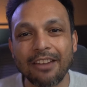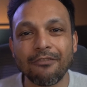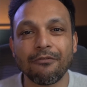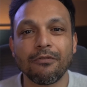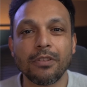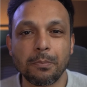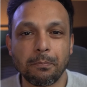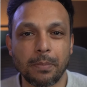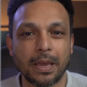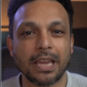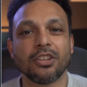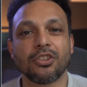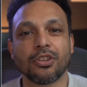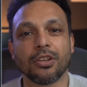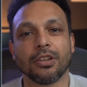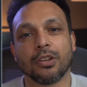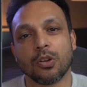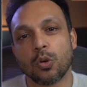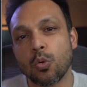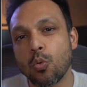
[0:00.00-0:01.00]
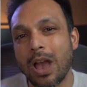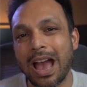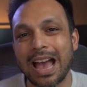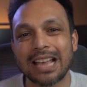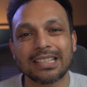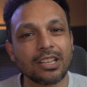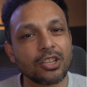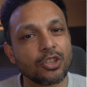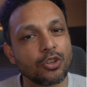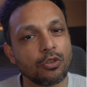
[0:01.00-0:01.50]
Every patient who
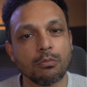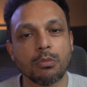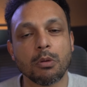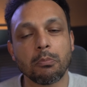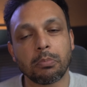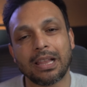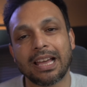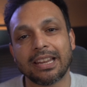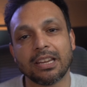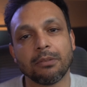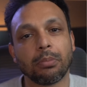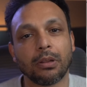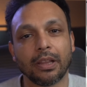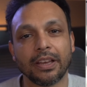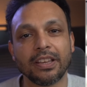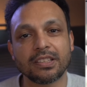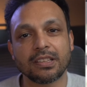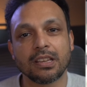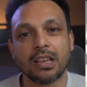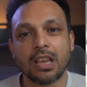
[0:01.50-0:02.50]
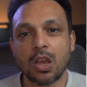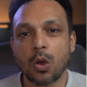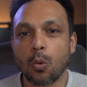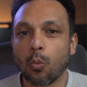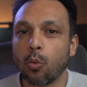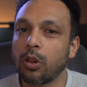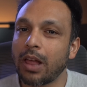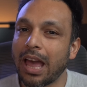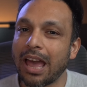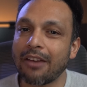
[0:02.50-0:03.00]
has a treatment plan in place
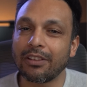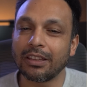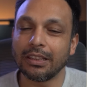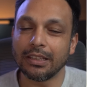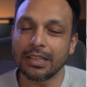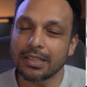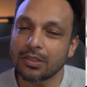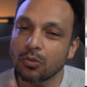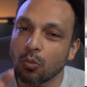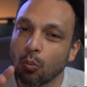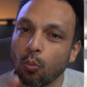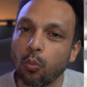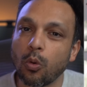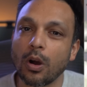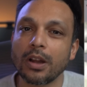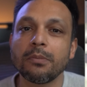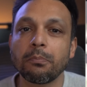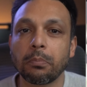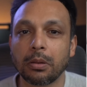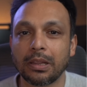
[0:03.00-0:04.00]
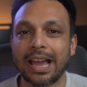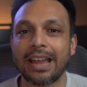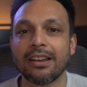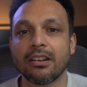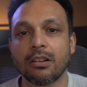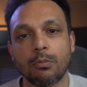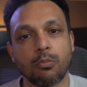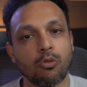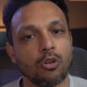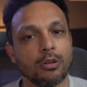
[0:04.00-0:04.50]
will have at least one
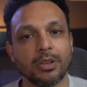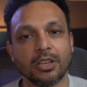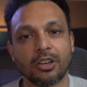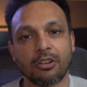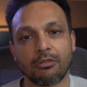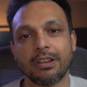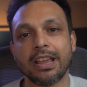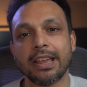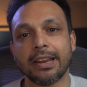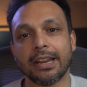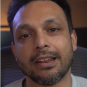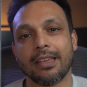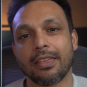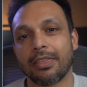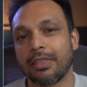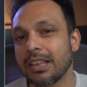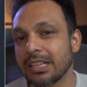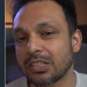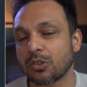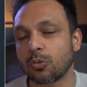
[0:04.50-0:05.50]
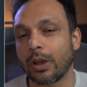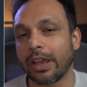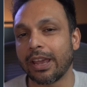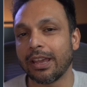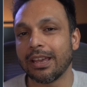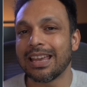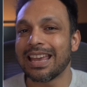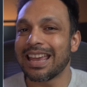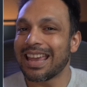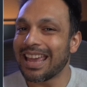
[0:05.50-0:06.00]
planned appointment created. This
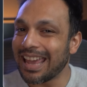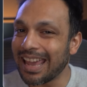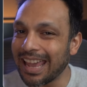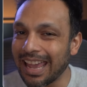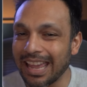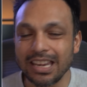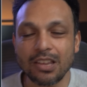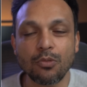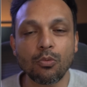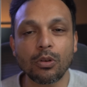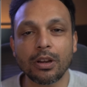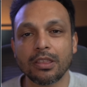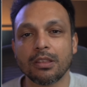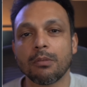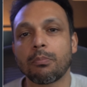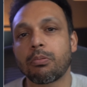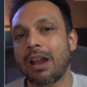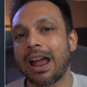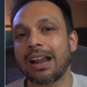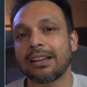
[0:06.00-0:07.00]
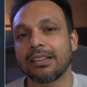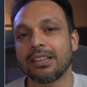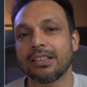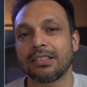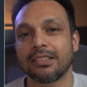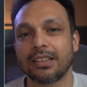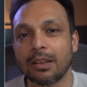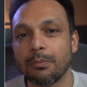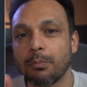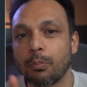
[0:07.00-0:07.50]
way, anyone in the
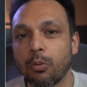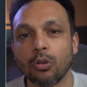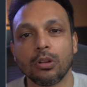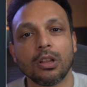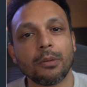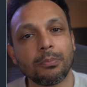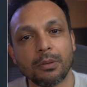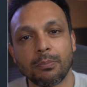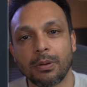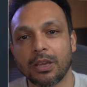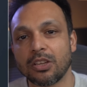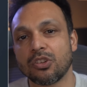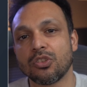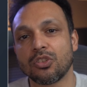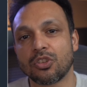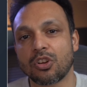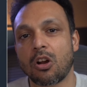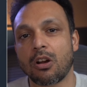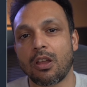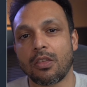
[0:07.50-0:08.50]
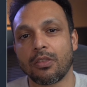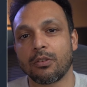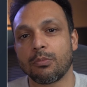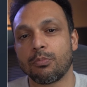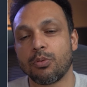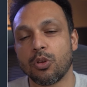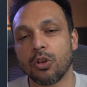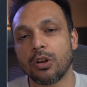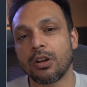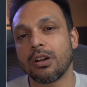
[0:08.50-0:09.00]
practice can pull up the patient's chart on the
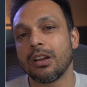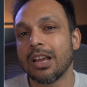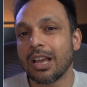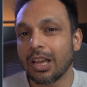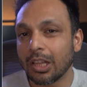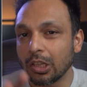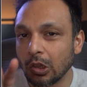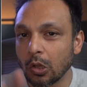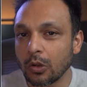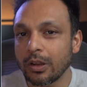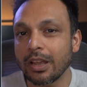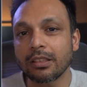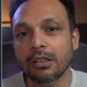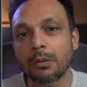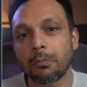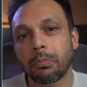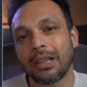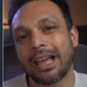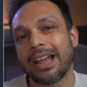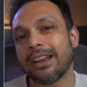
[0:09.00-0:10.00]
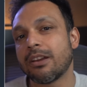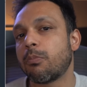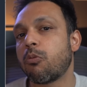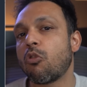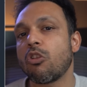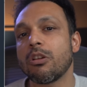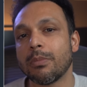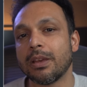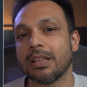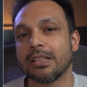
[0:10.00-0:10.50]
computer, look at the planned
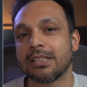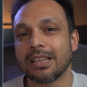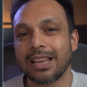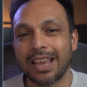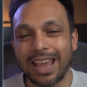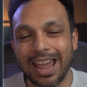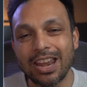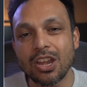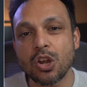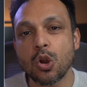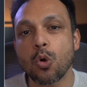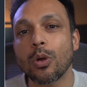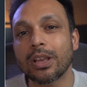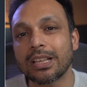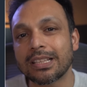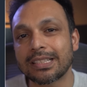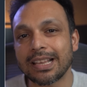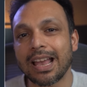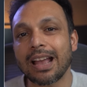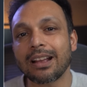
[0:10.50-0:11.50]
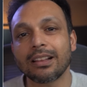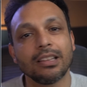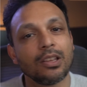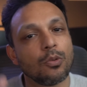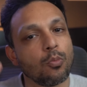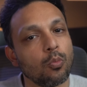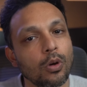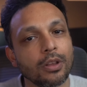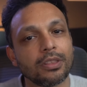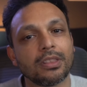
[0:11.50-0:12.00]
appointments, and know exactly
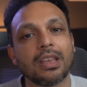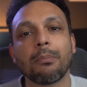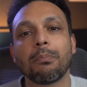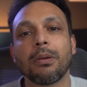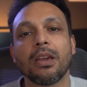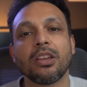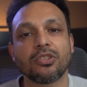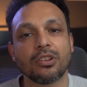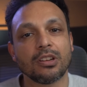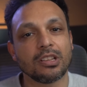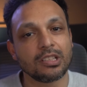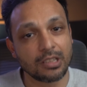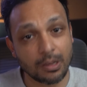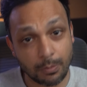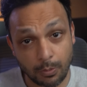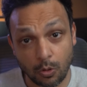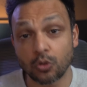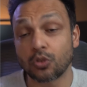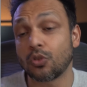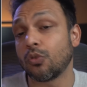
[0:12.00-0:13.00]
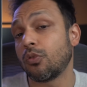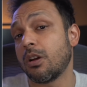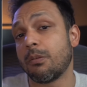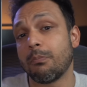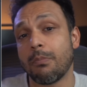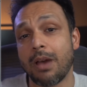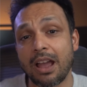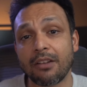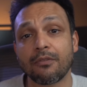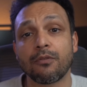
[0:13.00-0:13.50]
what that patient is supposed to
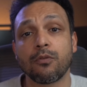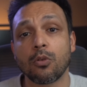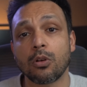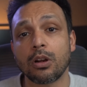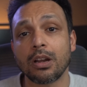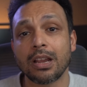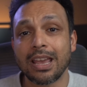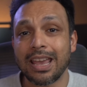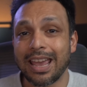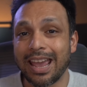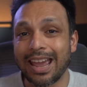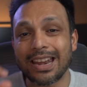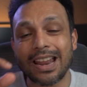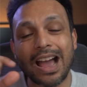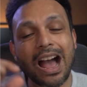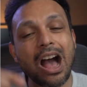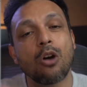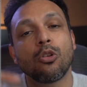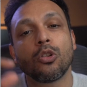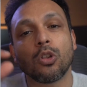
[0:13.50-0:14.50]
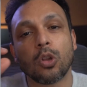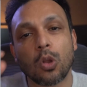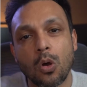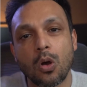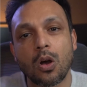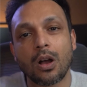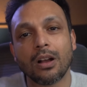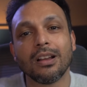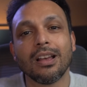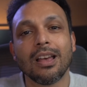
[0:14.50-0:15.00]
come back for and how
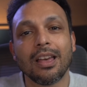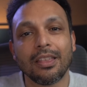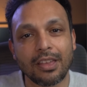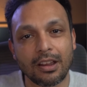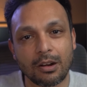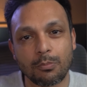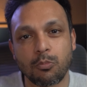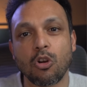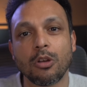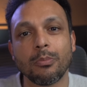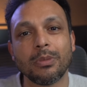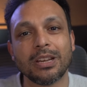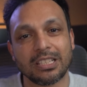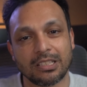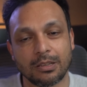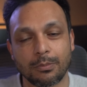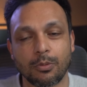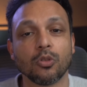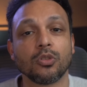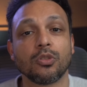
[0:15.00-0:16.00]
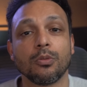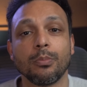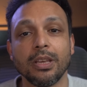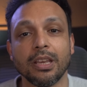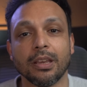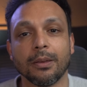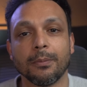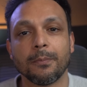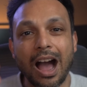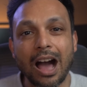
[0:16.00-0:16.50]
long that appointment is supposed to
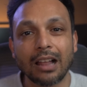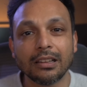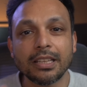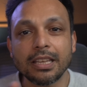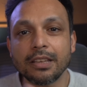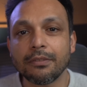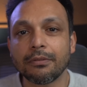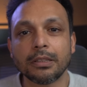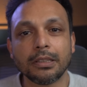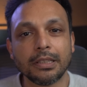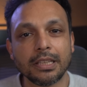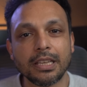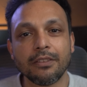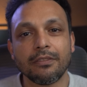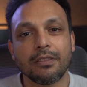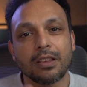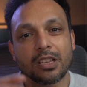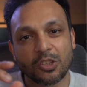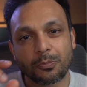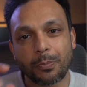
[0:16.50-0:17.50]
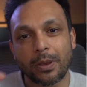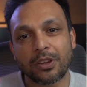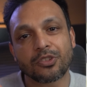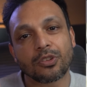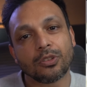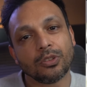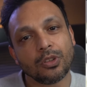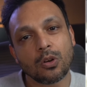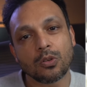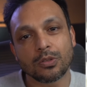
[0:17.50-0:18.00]
be. I'll even leave
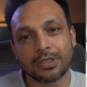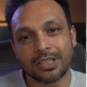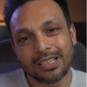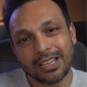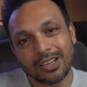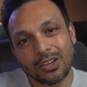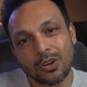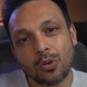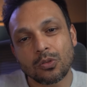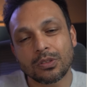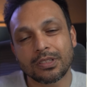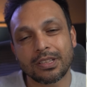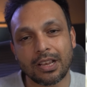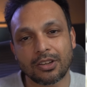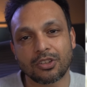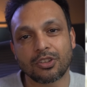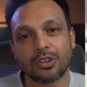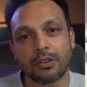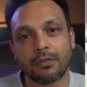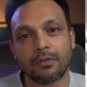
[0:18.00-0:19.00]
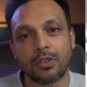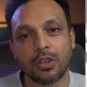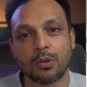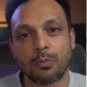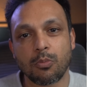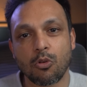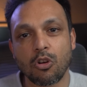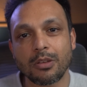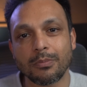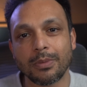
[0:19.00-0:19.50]
special notes in the note section of the
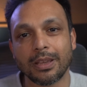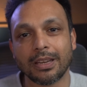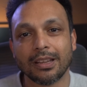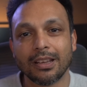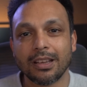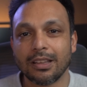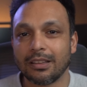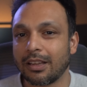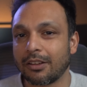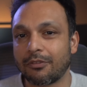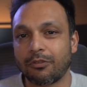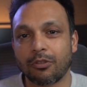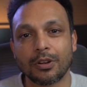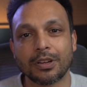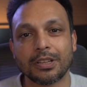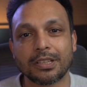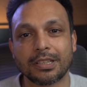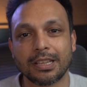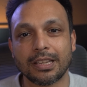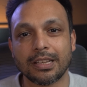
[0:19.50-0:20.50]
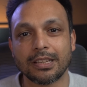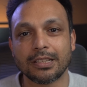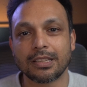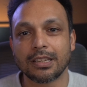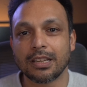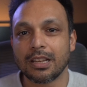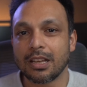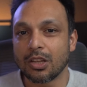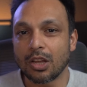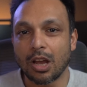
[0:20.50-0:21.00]
appointment, like for instance,
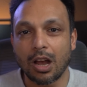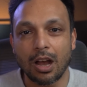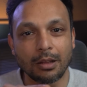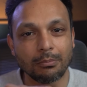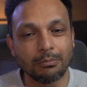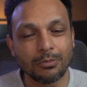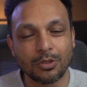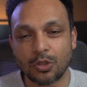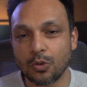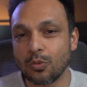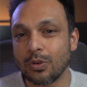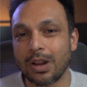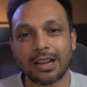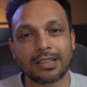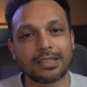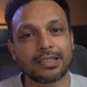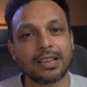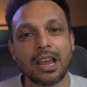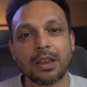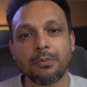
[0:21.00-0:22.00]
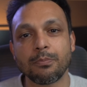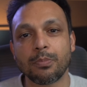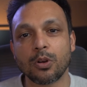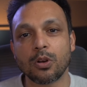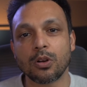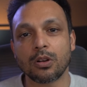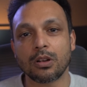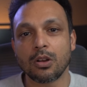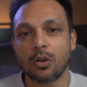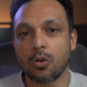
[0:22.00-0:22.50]
do not side
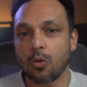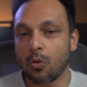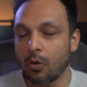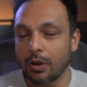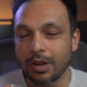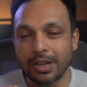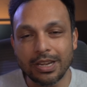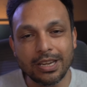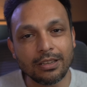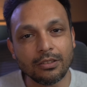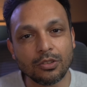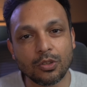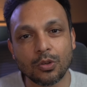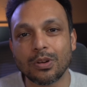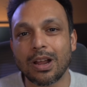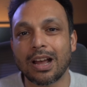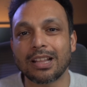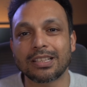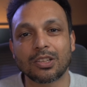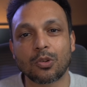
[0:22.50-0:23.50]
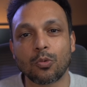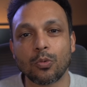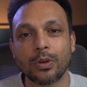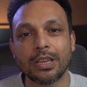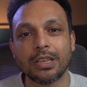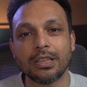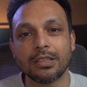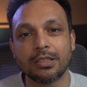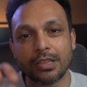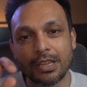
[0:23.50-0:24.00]
book, or do not
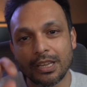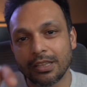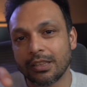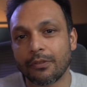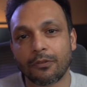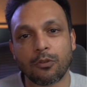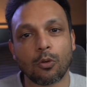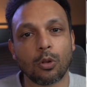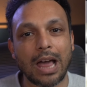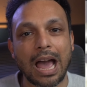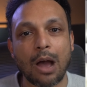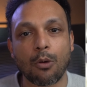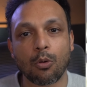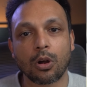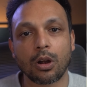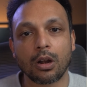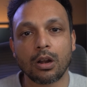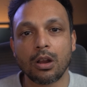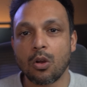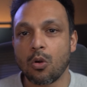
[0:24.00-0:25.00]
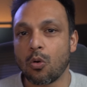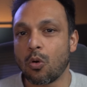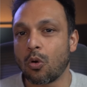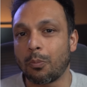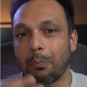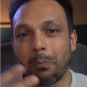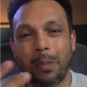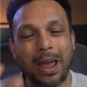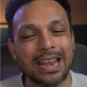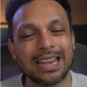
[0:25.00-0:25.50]
squeeze, need the full hour, or
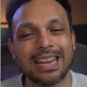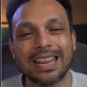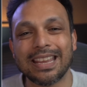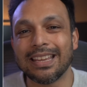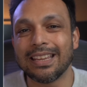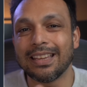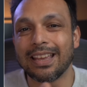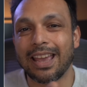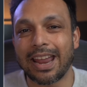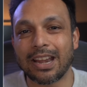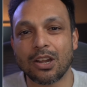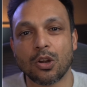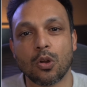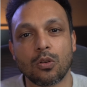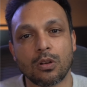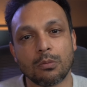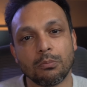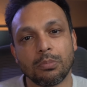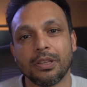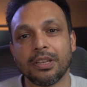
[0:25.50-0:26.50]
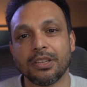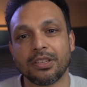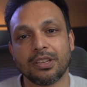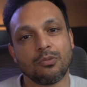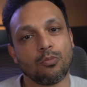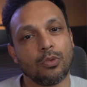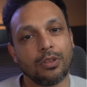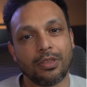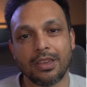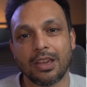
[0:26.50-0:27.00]
pending endo
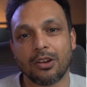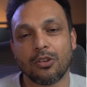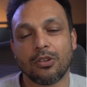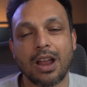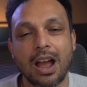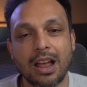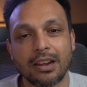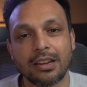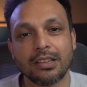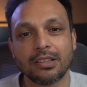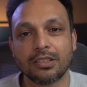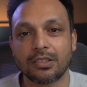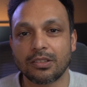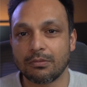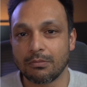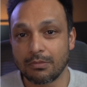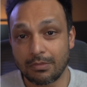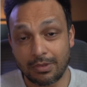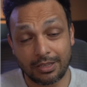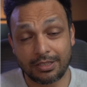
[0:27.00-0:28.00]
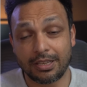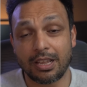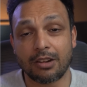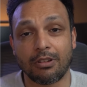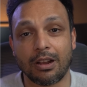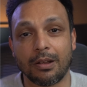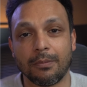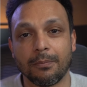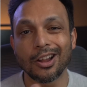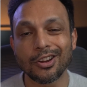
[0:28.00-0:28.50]
completion with the endodontist,
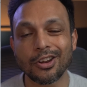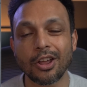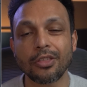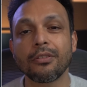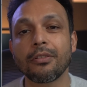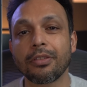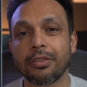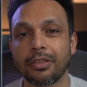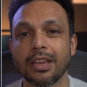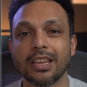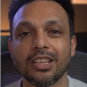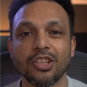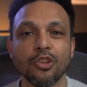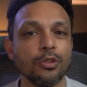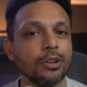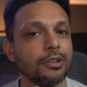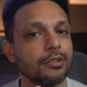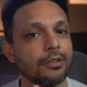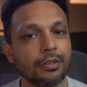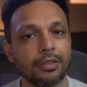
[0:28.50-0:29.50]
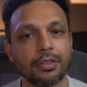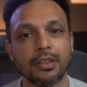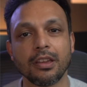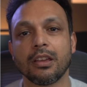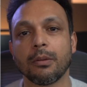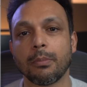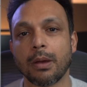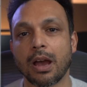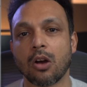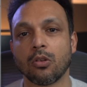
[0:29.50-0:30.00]
etc. Another thing you need to
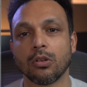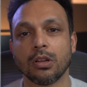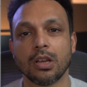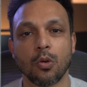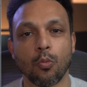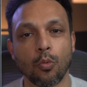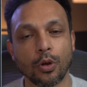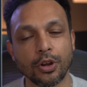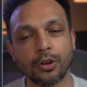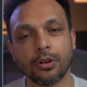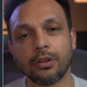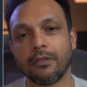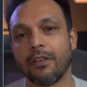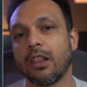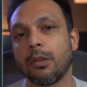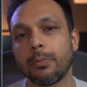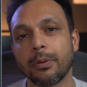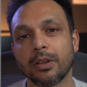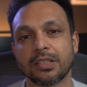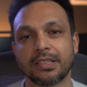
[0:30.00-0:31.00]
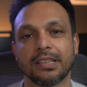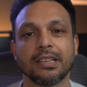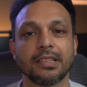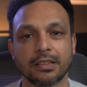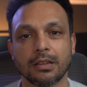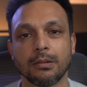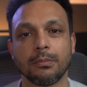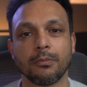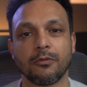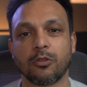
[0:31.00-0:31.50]
think about when you're developing a
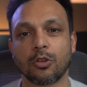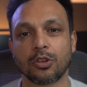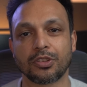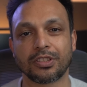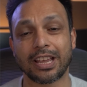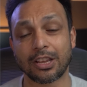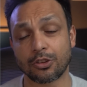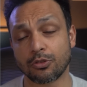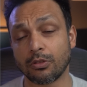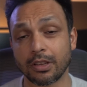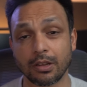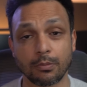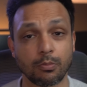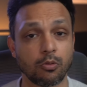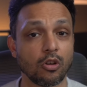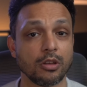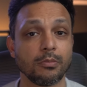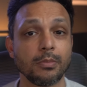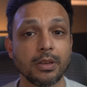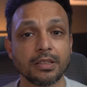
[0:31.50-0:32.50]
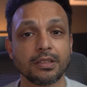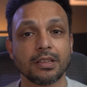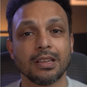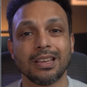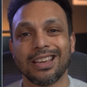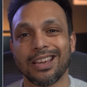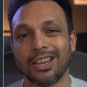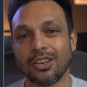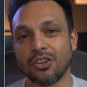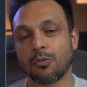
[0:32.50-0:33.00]
system for scheduling appointments
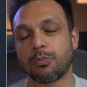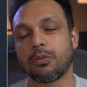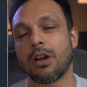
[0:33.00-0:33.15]
in your